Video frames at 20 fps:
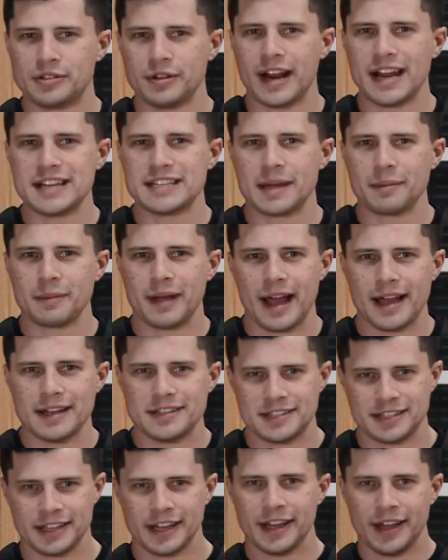next time,
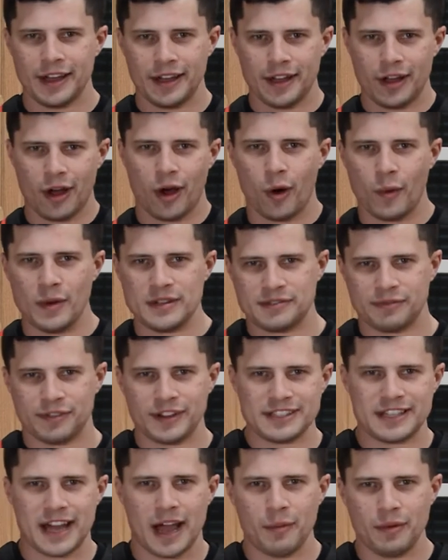guys, always a
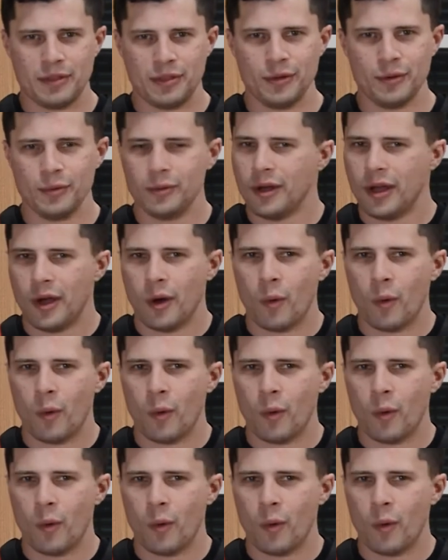fun time with you,